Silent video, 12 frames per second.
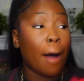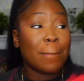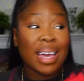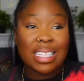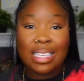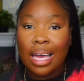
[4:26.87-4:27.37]

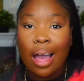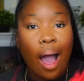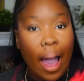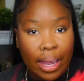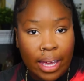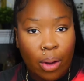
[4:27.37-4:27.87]
amazing
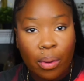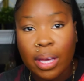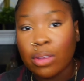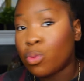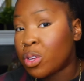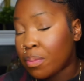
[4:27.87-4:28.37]
i carry
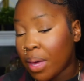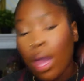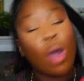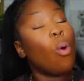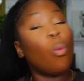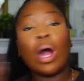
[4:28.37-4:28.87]
it with me
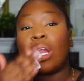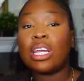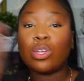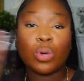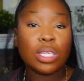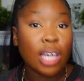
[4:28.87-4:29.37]
when i need to
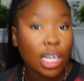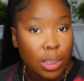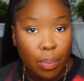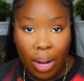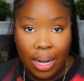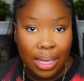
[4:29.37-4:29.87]
do a touch
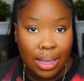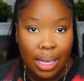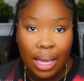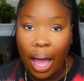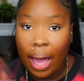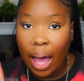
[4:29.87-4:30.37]
up or anything
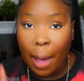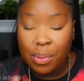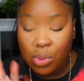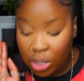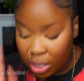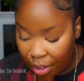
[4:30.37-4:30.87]
like i
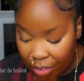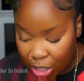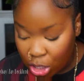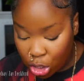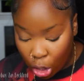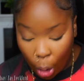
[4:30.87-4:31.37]
absolutely love it
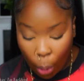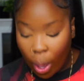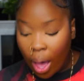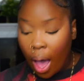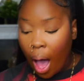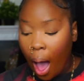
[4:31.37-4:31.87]
so
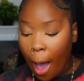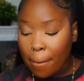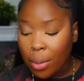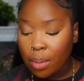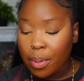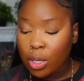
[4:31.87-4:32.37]
i'm
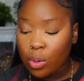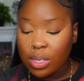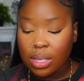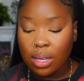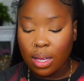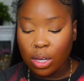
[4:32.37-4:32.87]
going to be
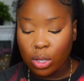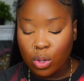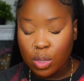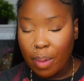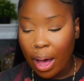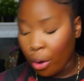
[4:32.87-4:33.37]
using the
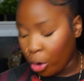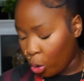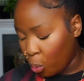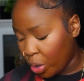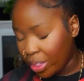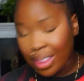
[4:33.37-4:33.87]
loose powder
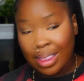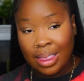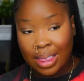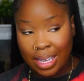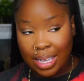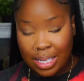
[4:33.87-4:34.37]
with
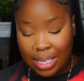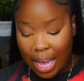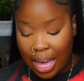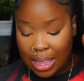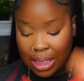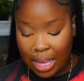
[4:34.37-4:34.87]
this
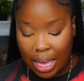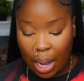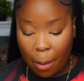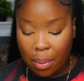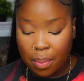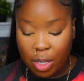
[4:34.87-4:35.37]
and then
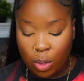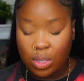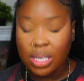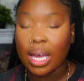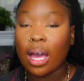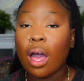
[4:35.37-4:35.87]
i'm going to be
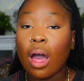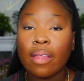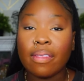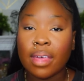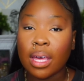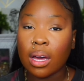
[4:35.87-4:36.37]
using
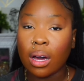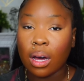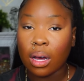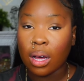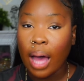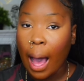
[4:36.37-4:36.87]
the
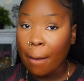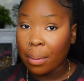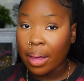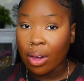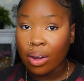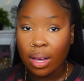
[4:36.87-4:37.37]
uh,
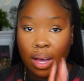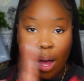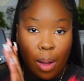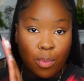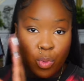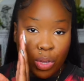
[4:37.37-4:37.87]
applicator that
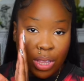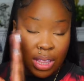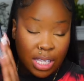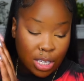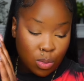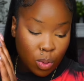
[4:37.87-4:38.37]
comes with
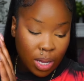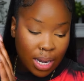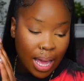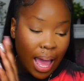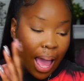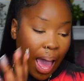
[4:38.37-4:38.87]
this one
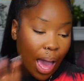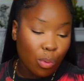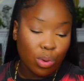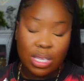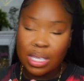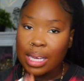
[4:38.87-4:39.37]
and
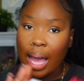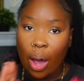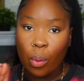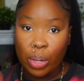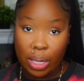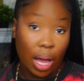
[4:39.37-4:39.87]
we're going to see
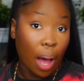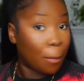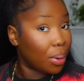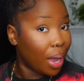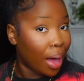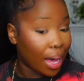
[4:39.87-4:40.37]
how it
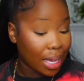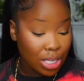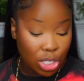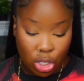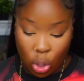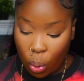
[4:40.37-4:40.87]

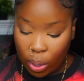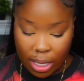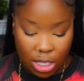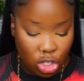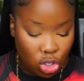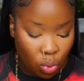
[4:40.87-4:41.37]
applies. So
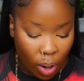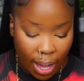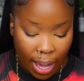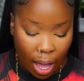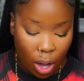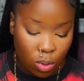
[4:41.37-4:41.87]
let's
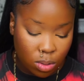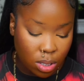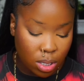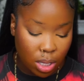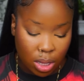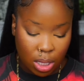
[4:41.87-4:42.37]
try
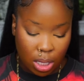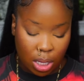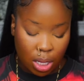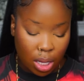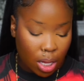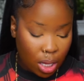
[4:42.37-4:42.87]
out
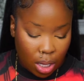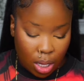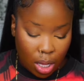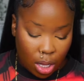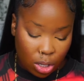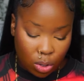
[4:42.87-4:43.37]
the
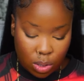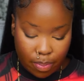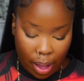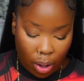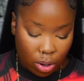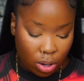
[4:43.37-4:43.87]
loose
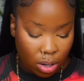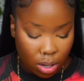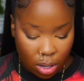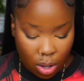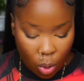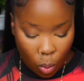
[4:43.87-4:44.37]
powder.
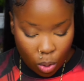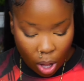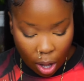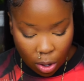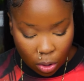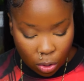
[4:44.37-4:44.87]
We
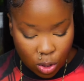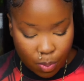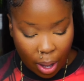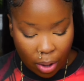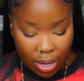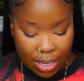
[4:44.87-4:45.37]
all know loose
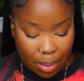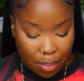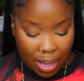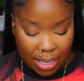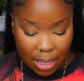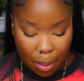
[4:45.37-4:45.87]
powder is
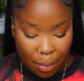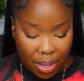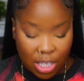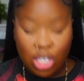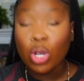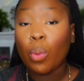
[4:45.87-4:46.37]
amazing,
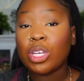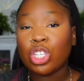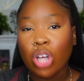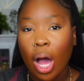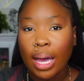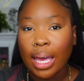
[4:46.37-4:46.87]
but you know what's
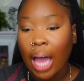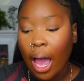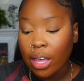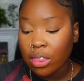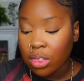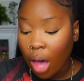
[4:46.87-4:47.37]
shocking?
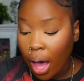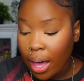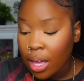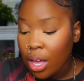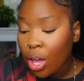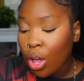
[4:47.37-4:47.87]
I thought
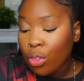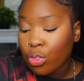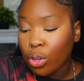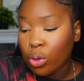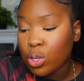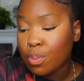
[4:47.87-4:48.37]

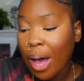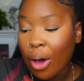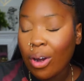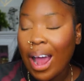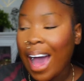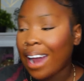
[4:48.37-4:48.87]
the loose
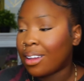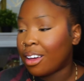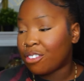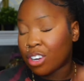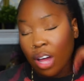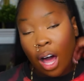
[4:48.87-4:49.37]
powder had
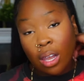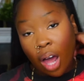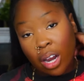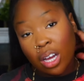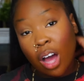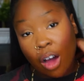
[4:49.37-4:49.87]
a, a
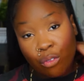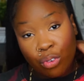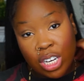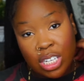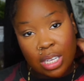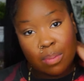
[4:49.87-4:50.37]
lot of
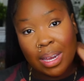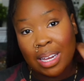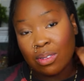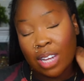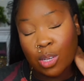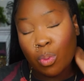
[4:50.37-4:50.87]
coverage. That's made
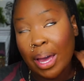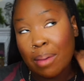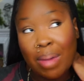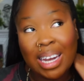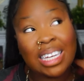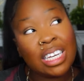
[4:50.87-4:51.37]
it. That's why it
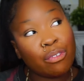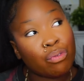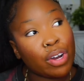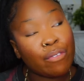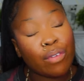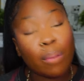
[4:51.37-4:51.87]
made it
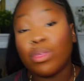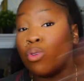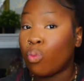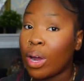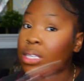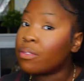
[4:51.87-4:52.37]
different from the
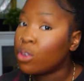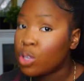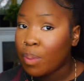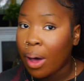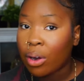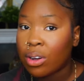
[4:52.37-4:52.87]
rest of the loose
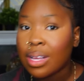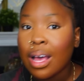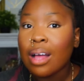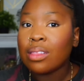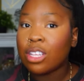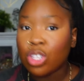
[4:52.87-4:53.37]
powder.
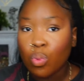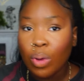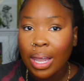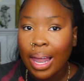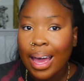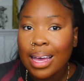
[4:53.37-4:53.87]
Then to
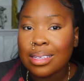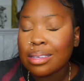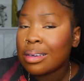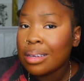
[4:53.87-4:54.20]
realize